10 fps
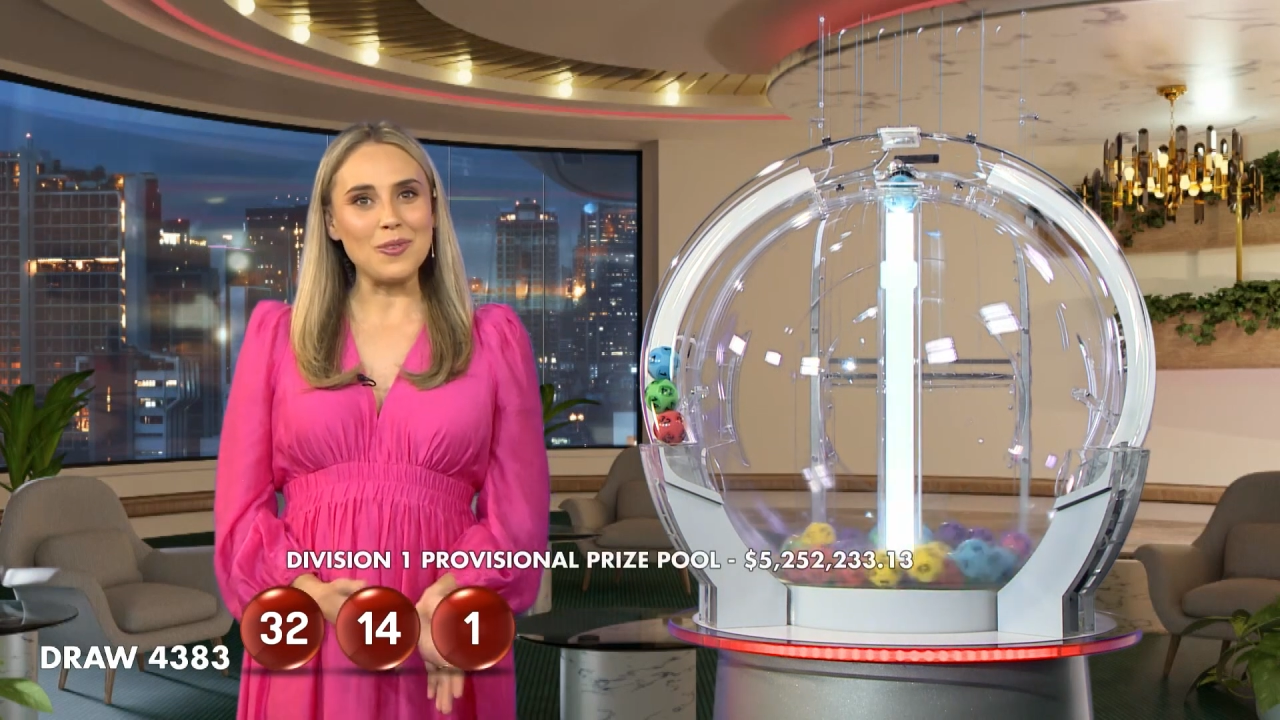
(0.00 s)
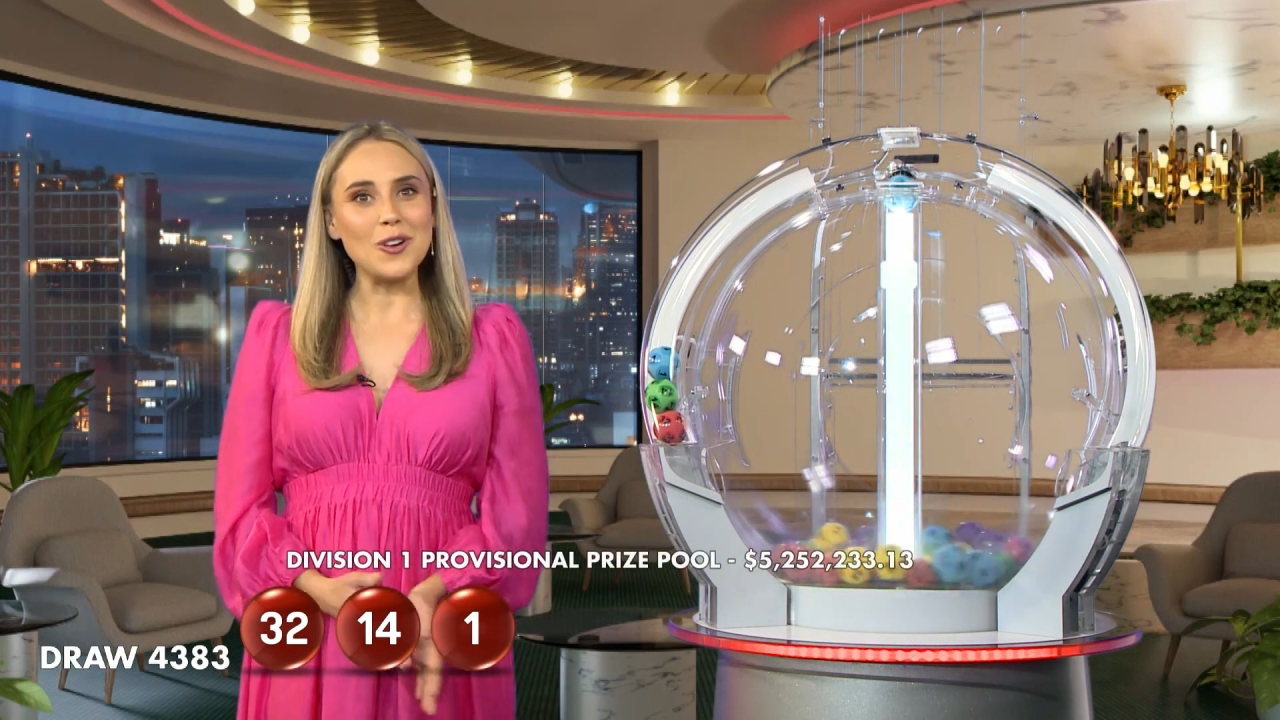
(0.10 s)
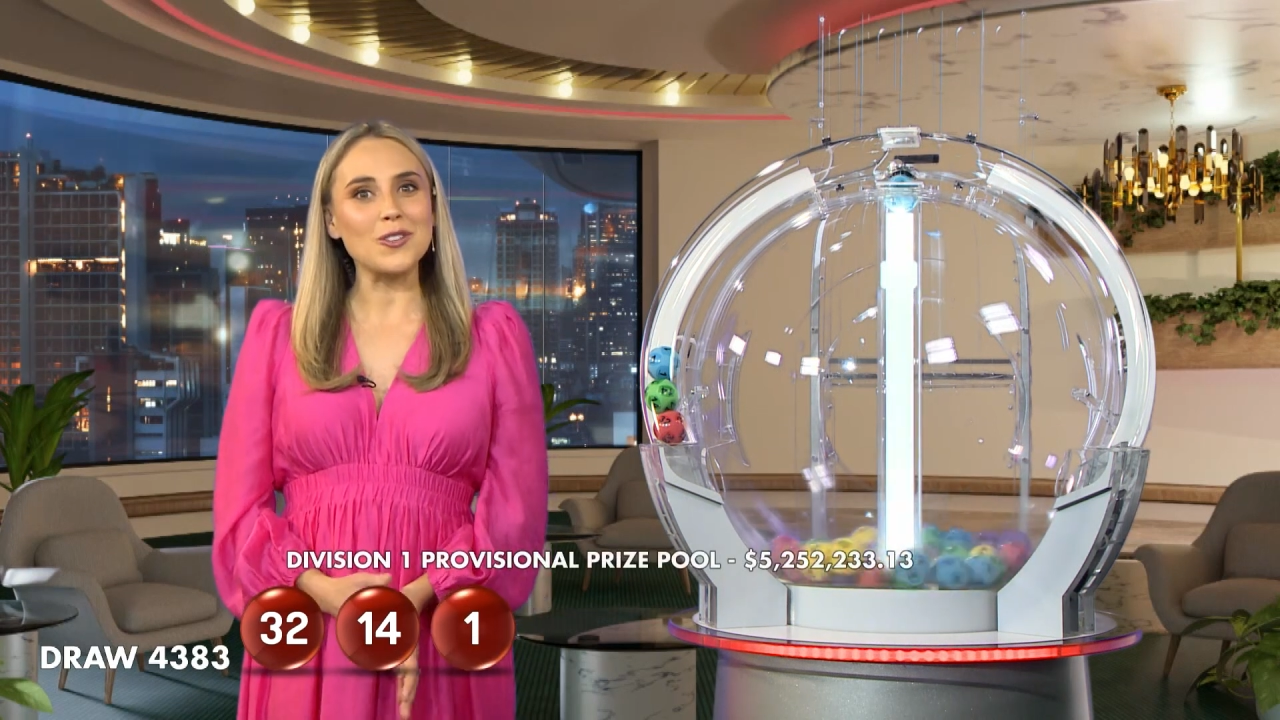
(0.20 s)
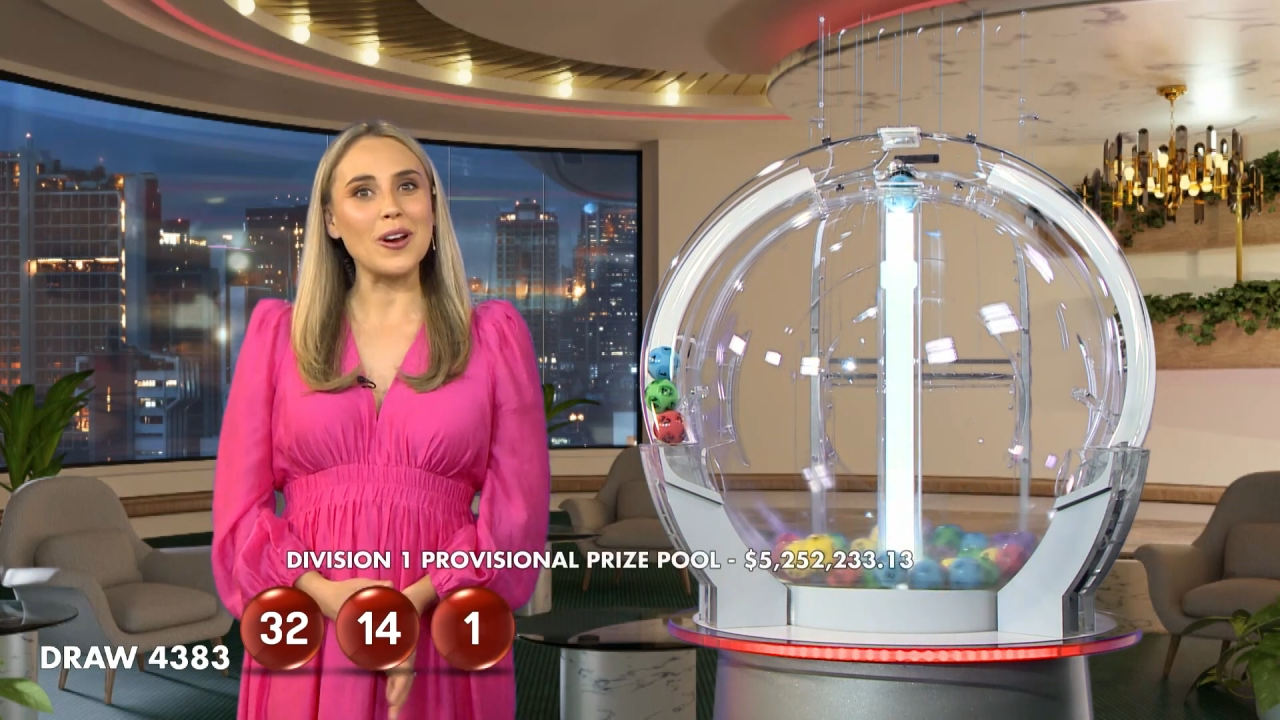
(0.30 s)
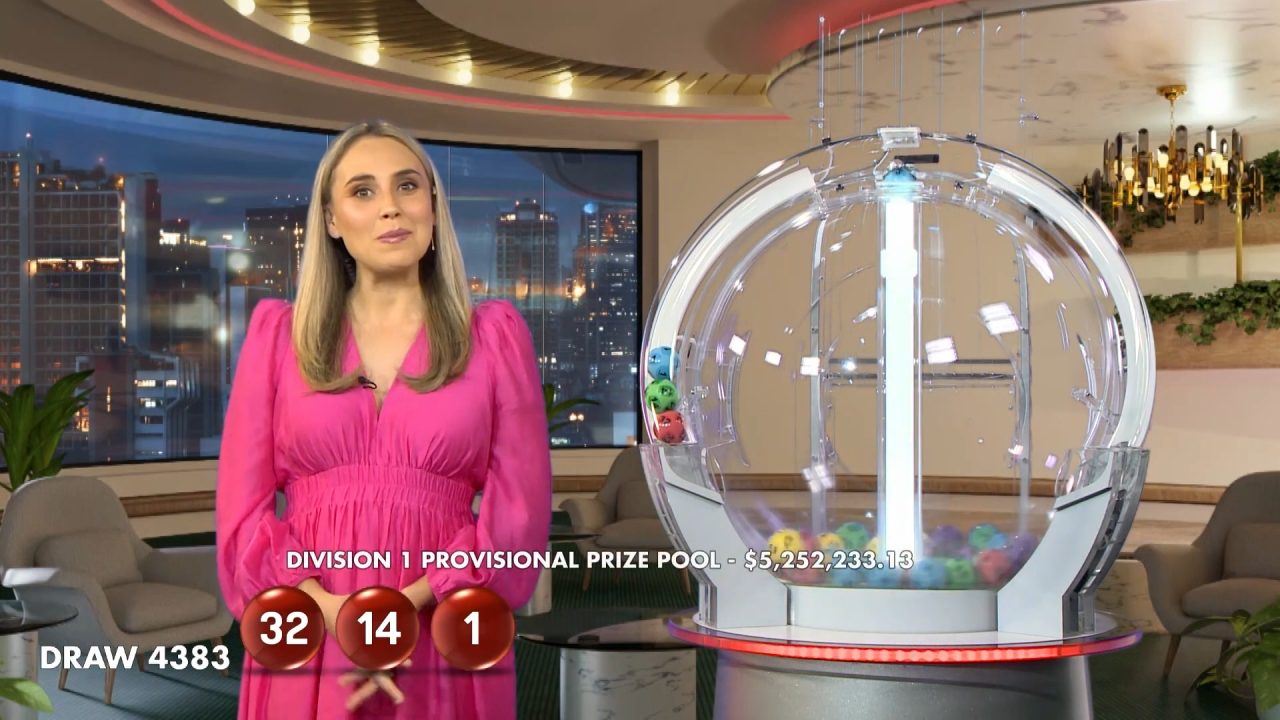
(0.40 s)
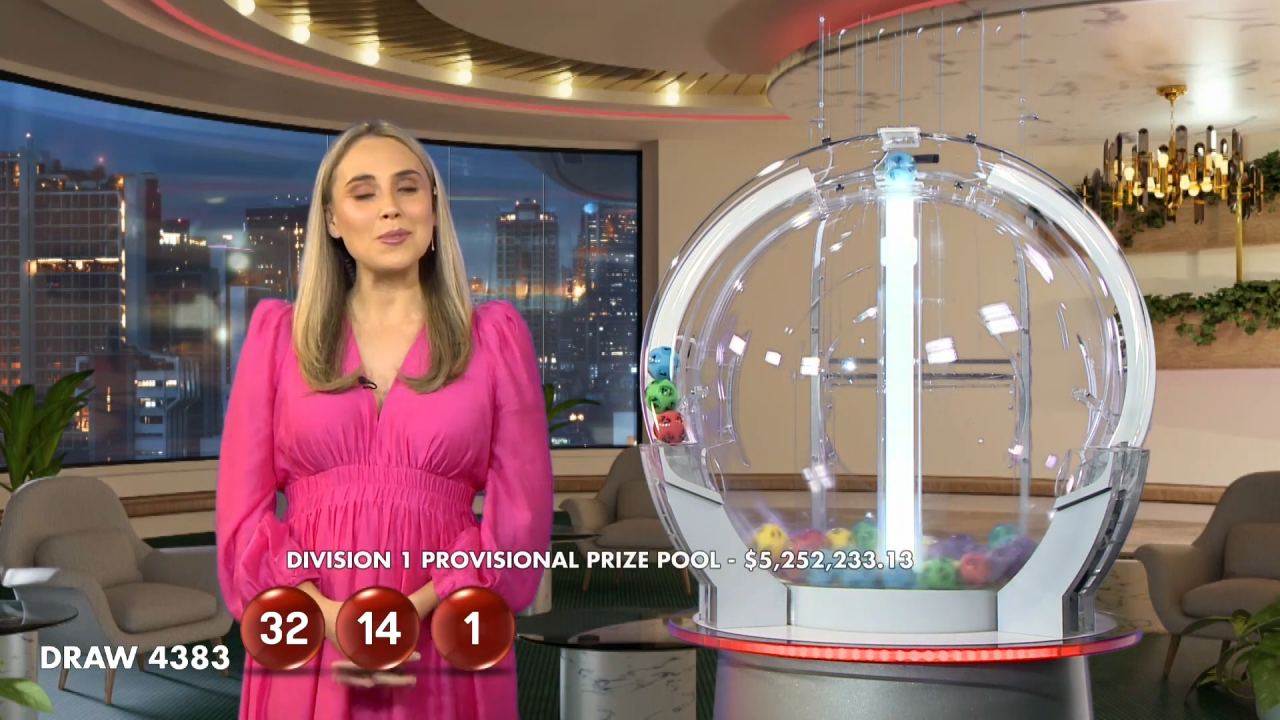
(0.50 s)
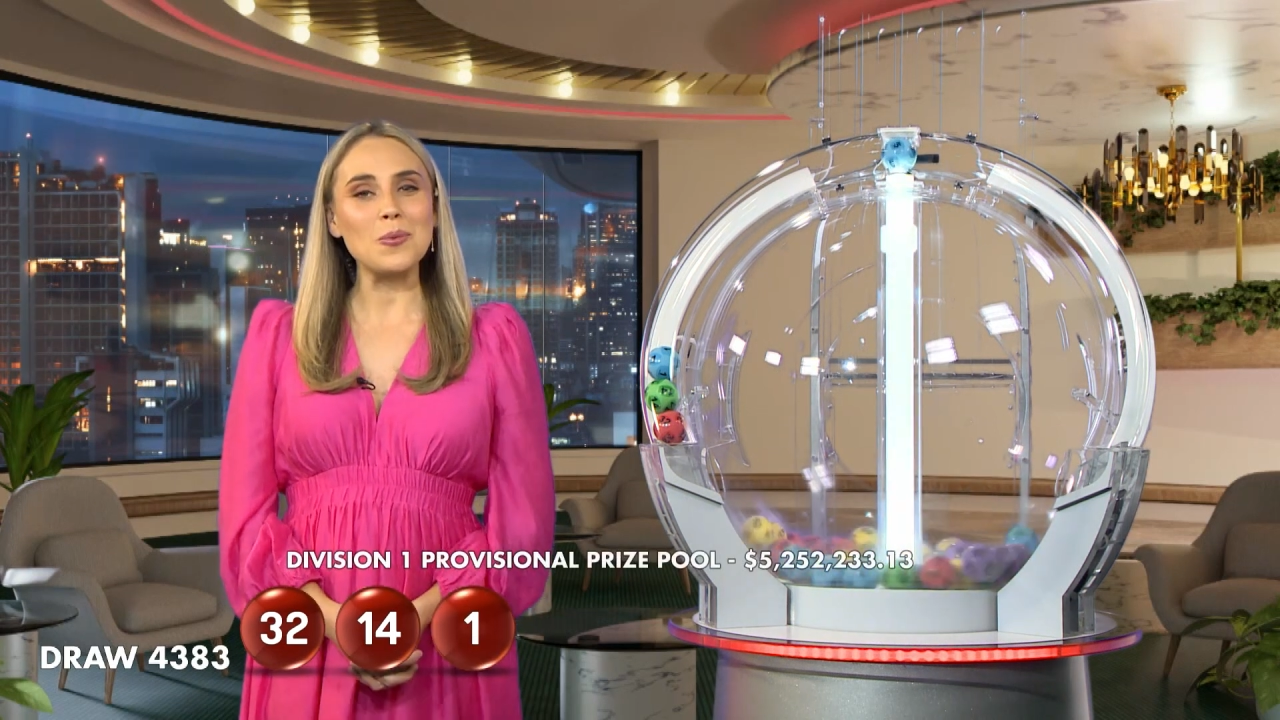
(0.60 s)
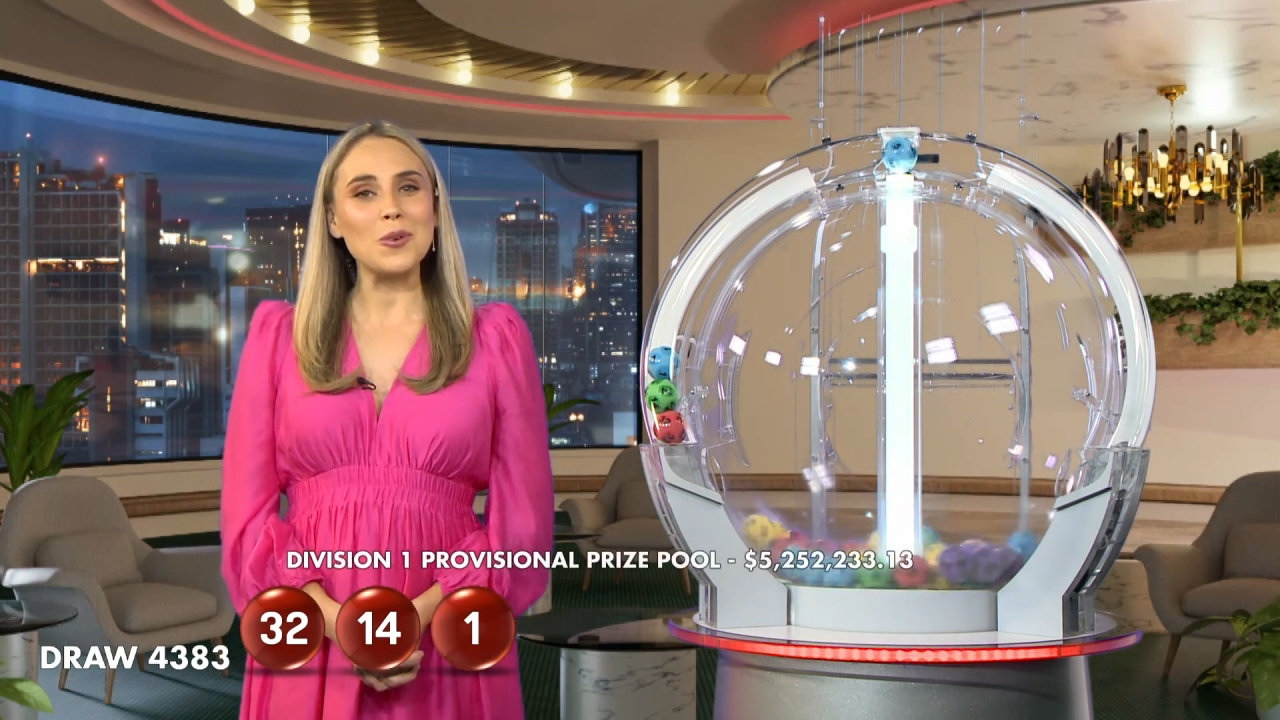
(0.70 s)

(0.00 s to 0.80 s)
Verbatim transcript: what dreams